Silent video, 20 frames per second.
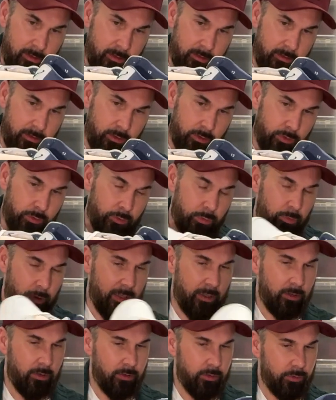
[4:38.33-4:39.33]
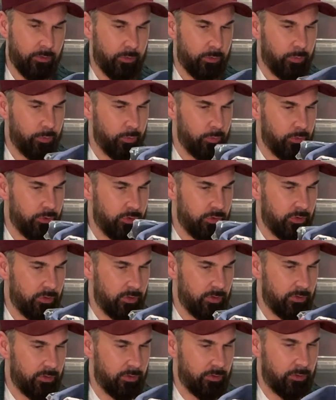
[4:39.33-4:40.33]
The suede on the swoosh
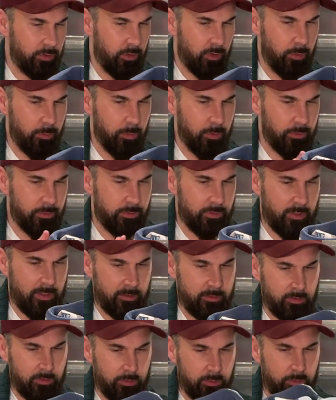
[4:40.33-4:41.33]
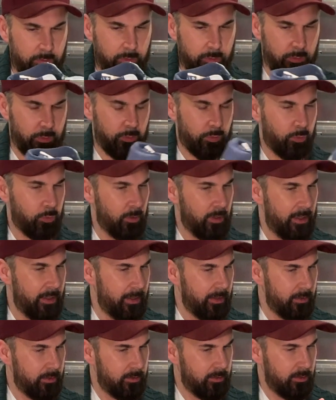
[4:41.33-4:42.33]
is almost not
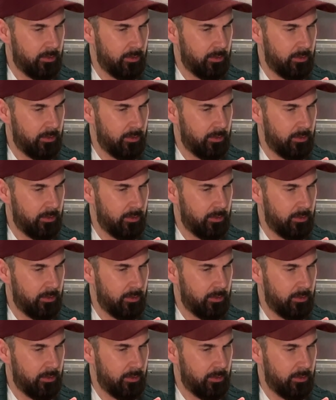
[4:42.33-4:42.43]
suede.